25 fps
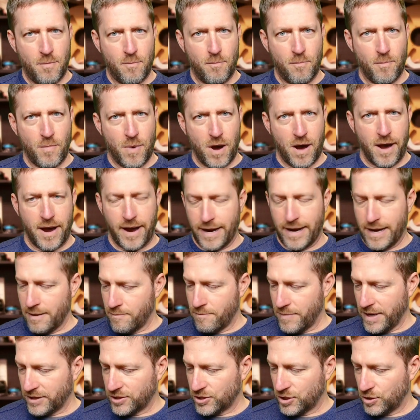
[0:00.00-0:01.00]
my
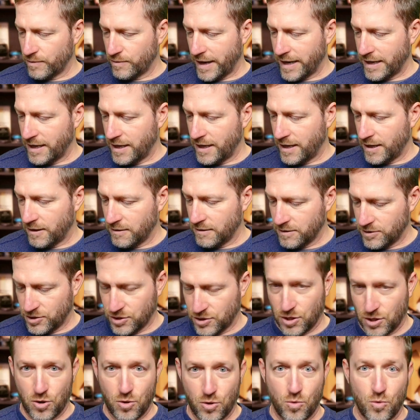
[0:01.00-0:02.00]
mixer right here.
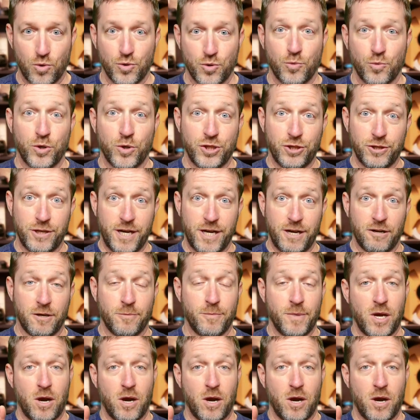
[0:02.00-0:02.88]
So what you're hearing me